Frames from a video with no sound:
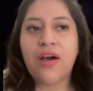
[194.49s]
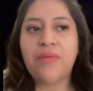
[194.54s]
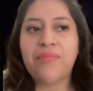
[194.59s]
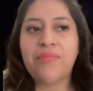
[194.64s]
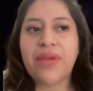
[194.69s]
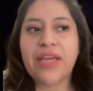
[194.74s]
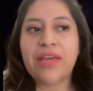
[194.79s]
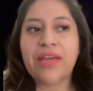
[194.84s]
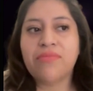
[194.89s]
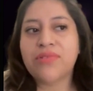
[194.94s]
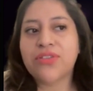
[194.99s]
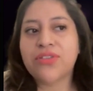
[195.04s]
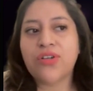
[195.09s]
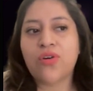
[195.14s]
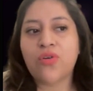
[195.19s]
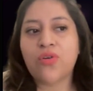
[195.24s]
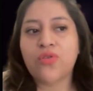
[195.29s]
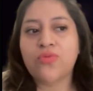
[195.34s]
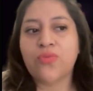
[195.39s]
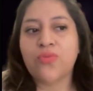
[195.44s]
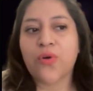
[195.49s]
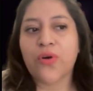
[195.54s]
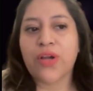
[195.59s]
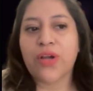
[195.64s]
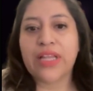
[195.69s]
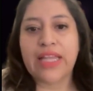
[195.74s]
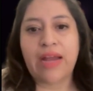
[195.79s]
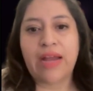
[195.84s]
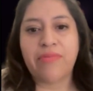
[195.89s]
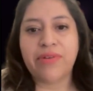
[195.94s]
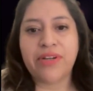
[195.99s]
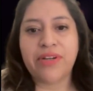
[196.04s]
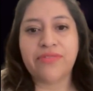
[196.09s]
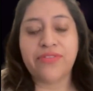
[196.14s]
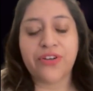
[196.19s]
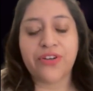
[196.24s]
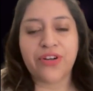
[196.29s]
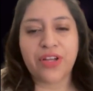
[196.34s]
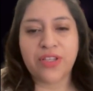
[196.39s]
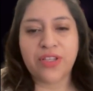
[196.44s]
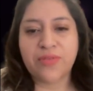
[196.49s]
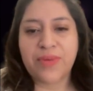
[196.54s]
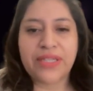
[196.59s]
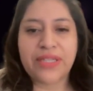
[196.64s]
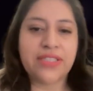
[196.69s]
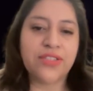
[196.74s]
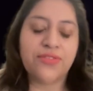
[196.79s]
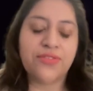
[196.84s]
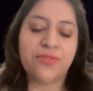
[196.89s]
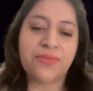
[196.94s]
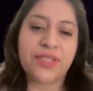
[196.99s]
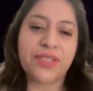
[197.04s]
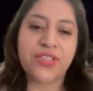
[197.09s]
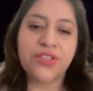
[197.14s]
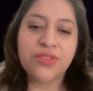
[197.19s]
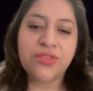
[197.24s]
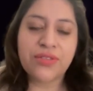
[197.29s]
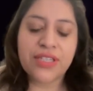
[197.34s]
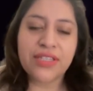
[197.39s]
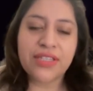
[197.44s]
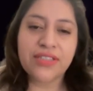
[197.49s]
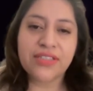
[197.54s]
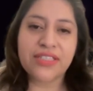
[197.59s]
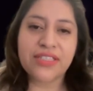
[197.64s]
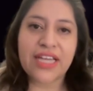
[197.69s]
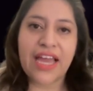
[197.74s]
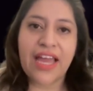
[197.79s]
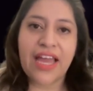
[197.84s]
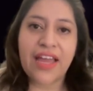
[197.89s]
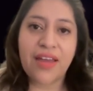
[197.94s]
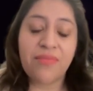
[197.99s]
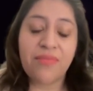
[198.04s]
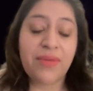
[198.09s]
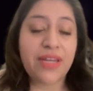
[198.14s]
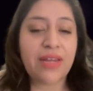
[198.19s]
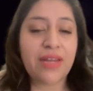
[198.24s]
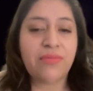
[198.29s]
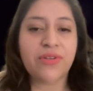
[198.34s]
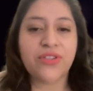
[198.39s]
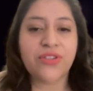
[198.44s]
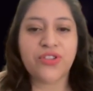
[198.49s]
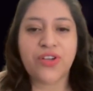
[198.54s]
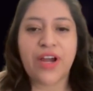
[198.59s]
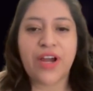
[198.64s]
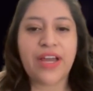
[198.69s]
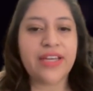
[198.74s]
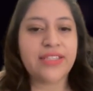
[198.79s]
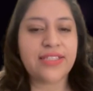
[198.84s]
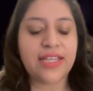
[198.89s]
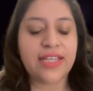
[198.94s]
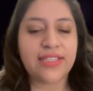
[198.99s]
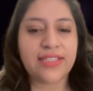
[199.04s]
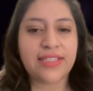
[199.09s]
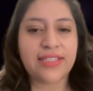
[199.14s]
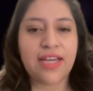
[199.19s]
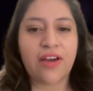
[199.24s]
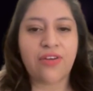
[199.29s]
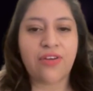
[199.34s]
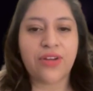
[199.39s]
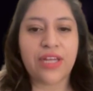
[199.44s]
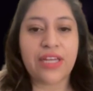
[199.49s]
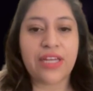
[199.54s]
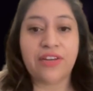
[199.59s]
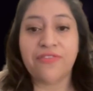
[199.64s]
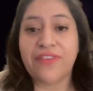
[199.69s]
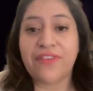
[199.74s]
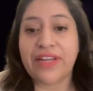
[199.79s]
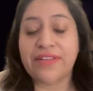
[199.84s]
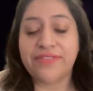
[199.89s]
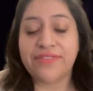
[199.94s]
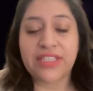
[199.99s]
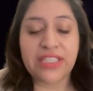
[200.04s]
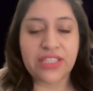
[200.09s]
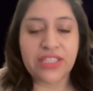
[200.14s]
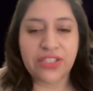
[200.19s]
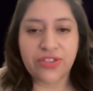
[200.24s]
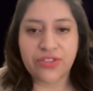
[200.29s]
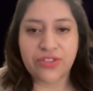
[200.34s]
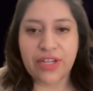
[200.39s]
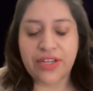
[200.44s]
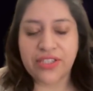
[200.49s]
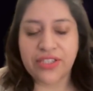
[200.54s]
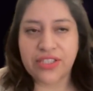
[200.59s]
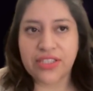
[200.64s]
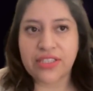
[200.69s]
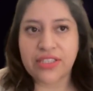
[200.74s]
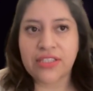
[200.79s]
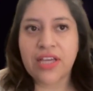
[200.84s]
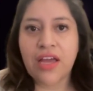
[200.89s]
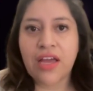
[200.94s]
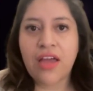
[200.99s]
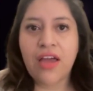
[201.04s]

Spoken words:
being able to hold more collaborative learning spaces for my students, and being able to try and test out innovative teaching strategies.